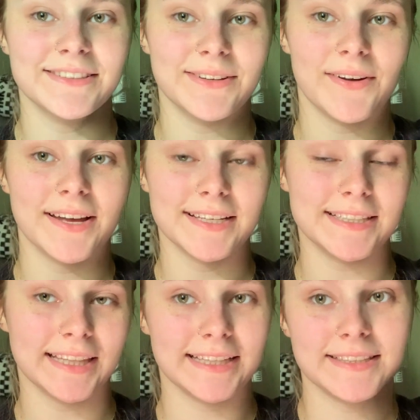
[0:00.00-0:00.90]
to
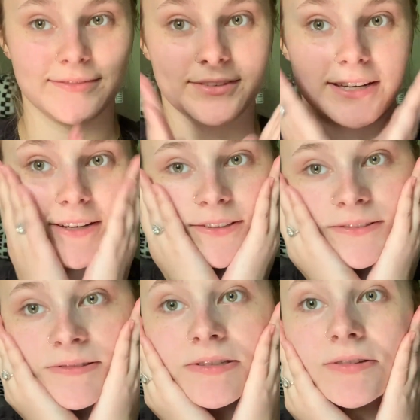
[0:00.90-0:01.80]
delete some videos
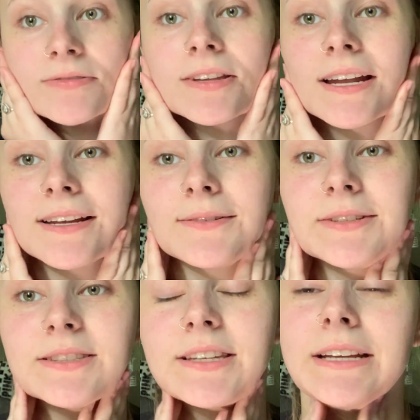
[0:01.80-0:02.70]
and stuff that I
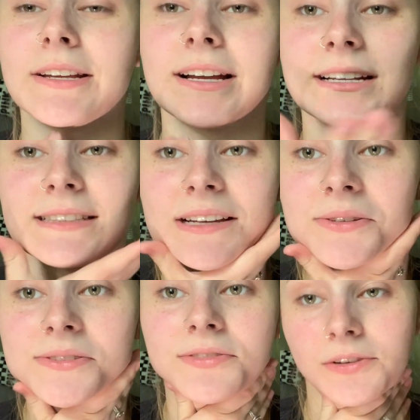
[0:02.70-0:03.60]
was like, because I
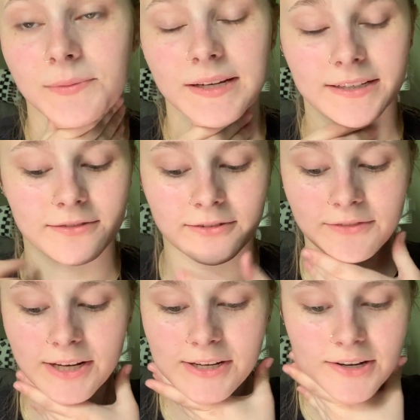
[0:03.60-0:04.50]
was filming a different
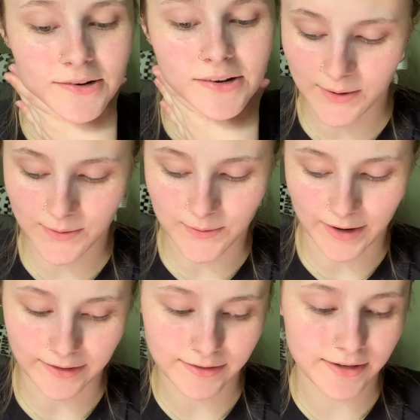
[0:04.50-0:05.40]
video a
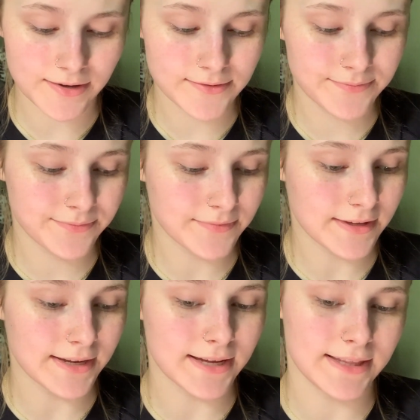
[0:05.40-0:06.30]
while ago,
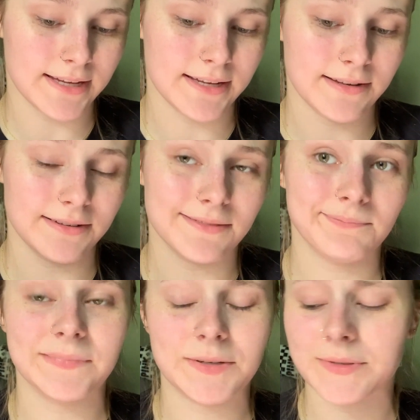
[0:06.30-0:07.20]
and then
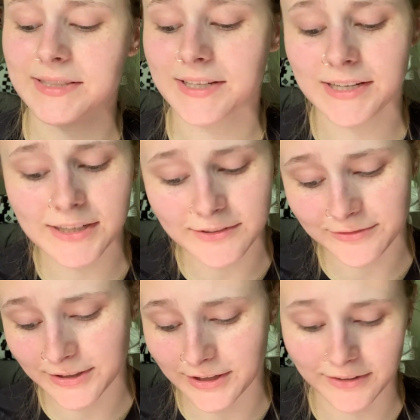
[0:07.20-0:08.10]
it wasn't good enough
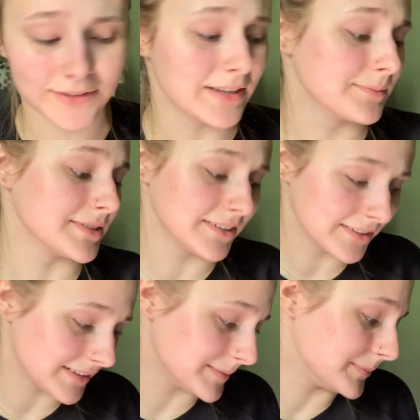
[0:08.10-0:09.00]
for y'all. I'm
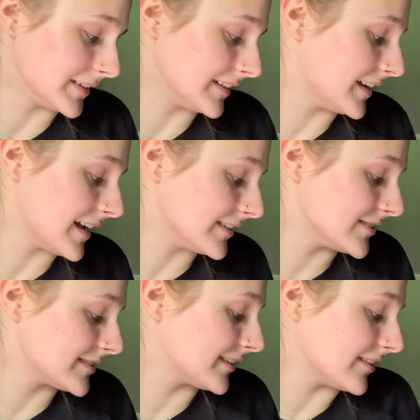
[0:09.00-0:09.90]
sorry, but I
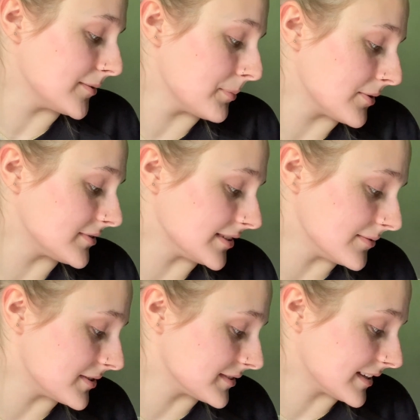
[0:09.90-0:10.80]
just couldn't post it. It
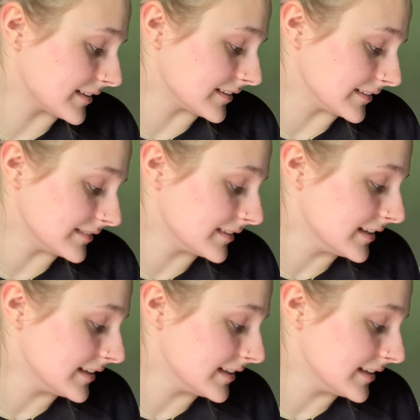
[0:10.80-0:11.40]
wasn't that good.